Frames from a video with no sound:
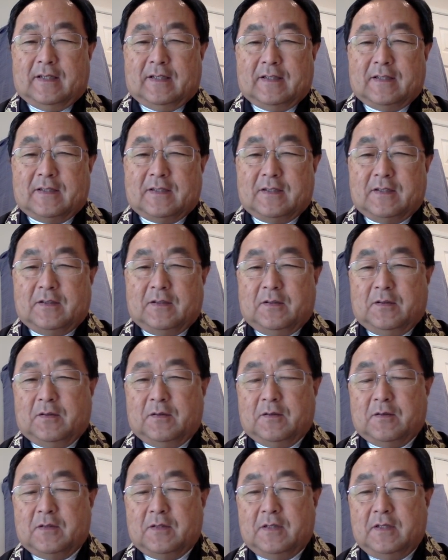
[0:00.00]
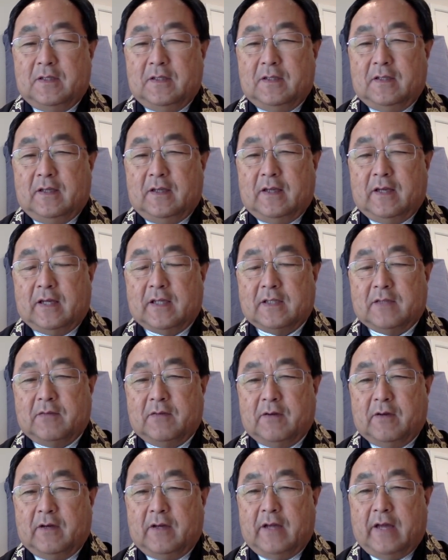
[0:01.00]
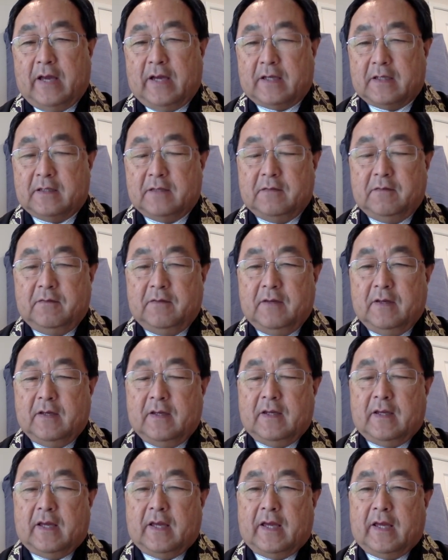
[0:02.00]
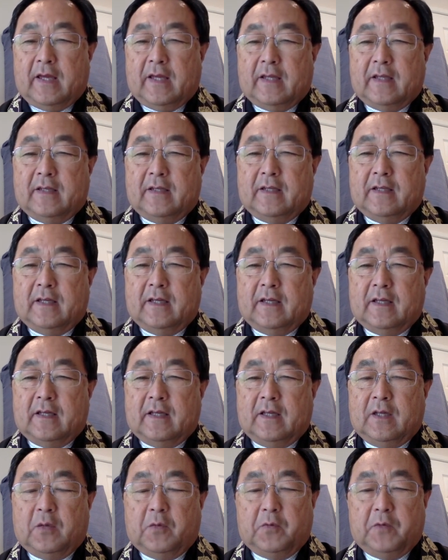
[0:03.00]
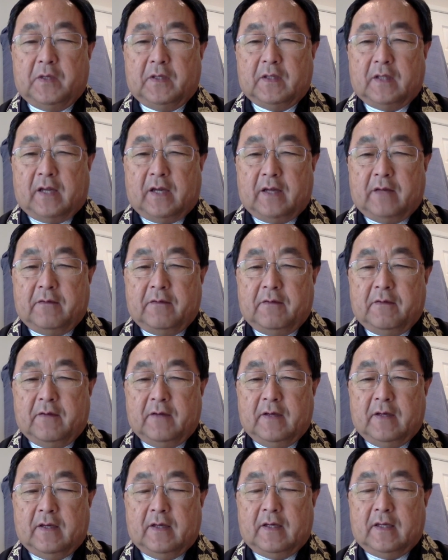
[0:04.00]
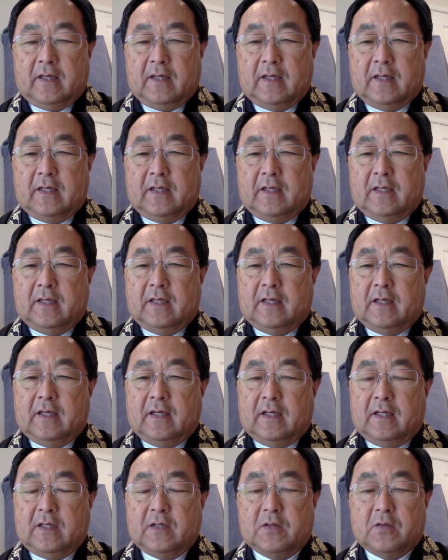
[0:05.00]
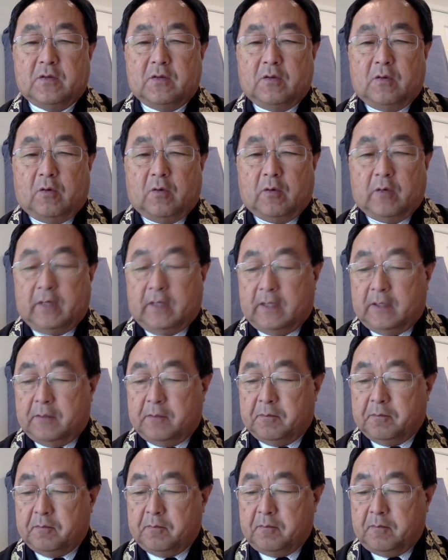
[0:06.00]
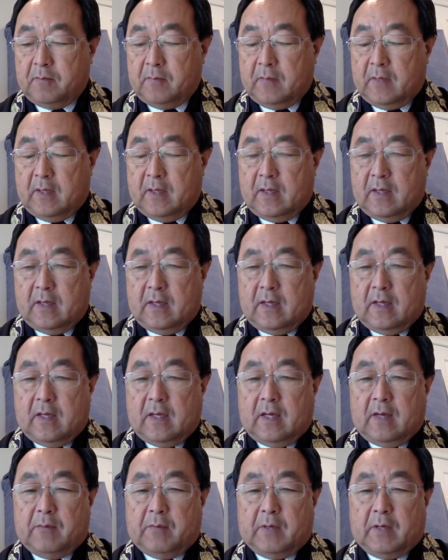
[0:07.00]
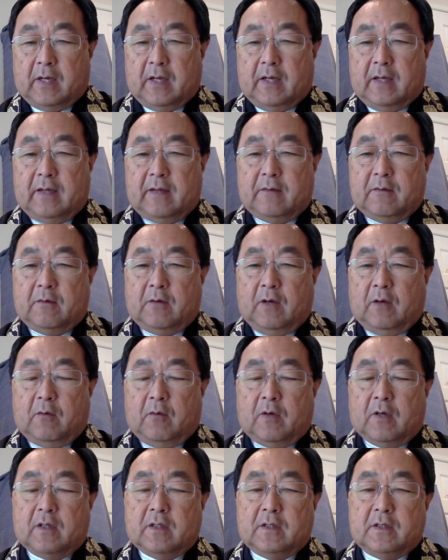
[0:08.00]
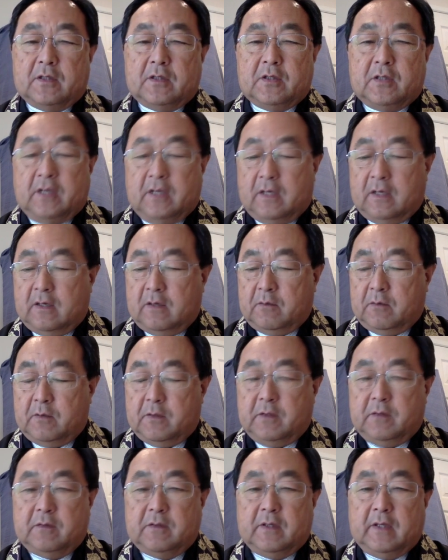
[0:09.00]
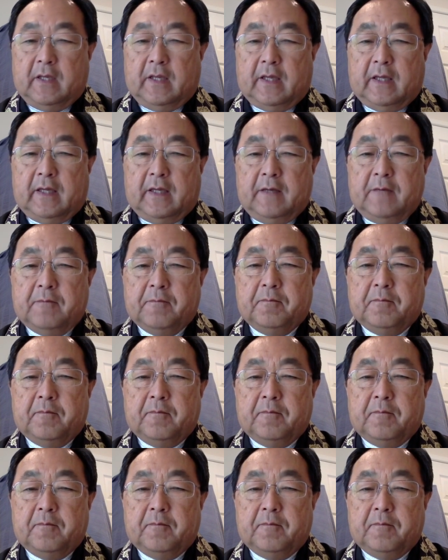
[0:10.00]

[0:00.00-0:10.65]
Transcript: so she has a very active and healthy life in Eastern Oregon. But I wanted to share with you today